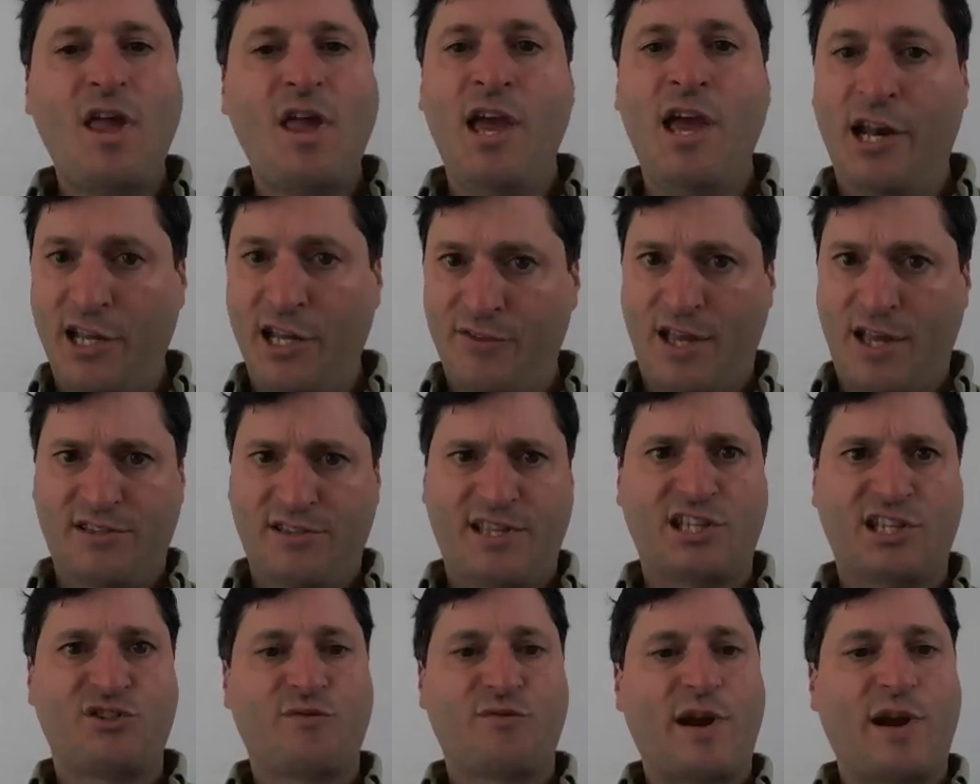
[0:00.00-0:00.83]
Again,
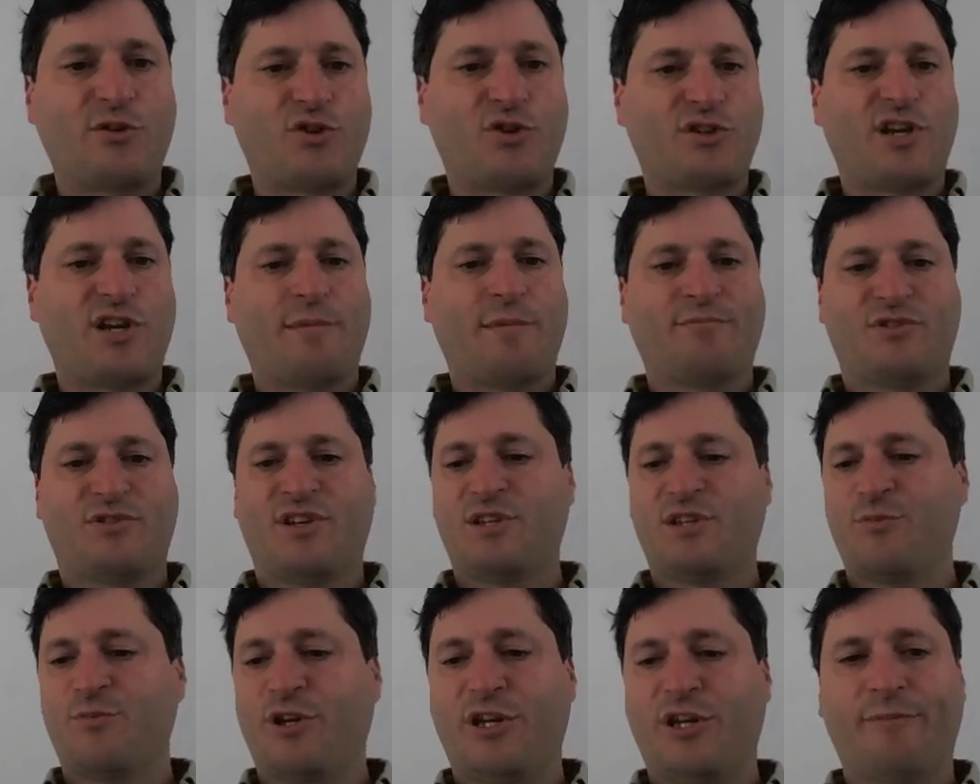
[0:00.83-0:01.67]
that's the round trip time, so
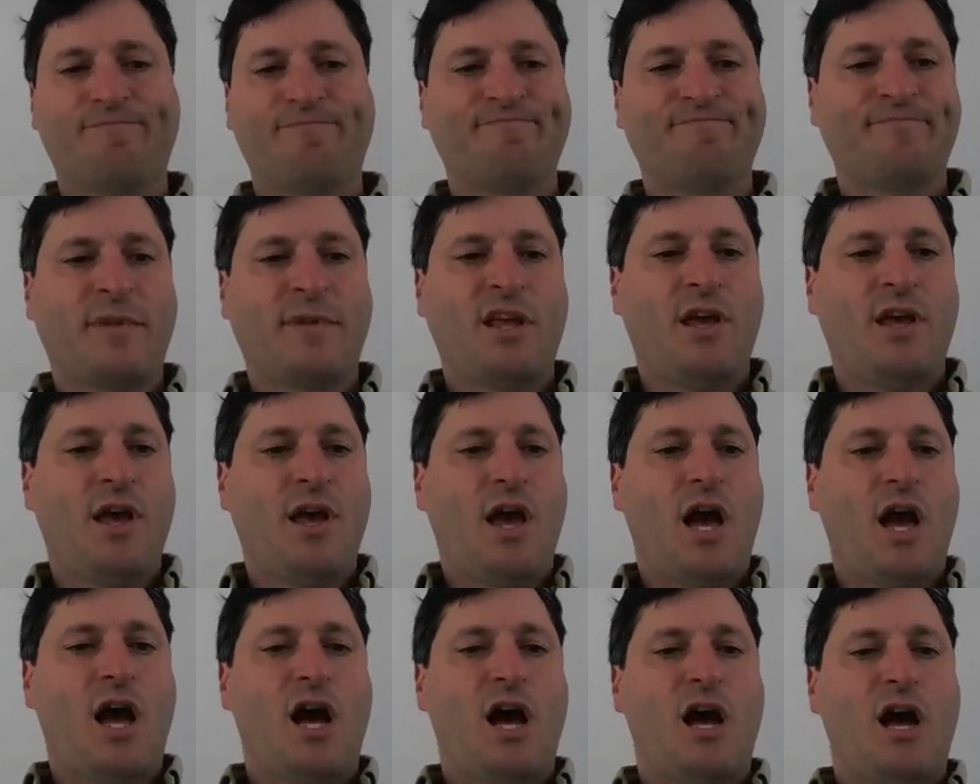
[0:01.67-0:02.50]
that's pretty
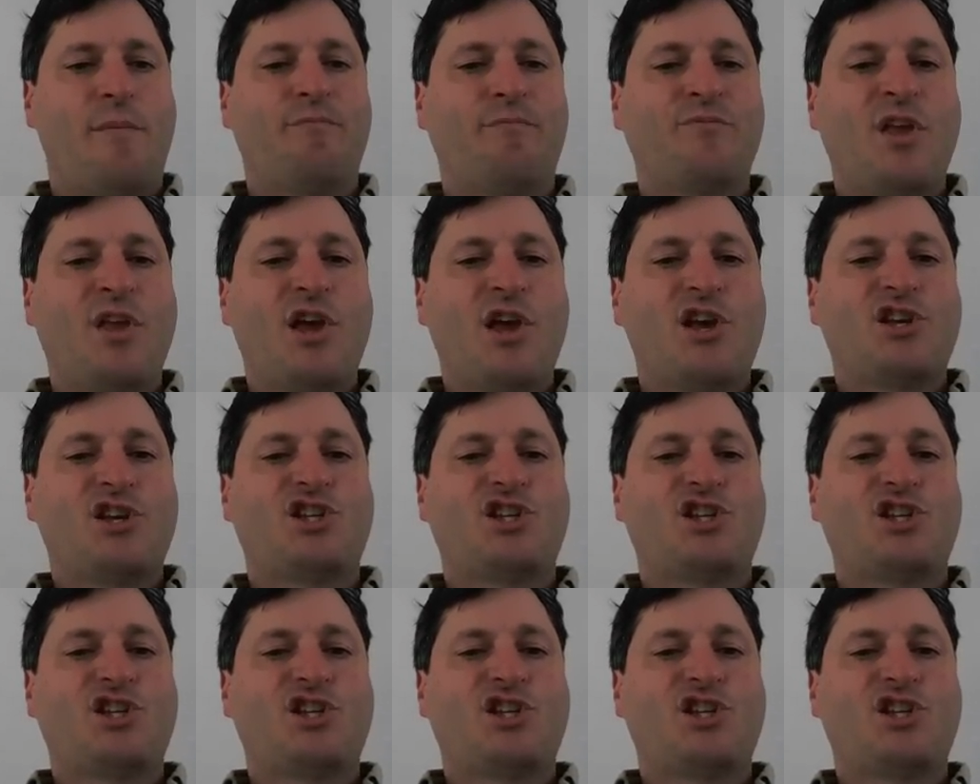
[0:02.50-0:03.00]
neat.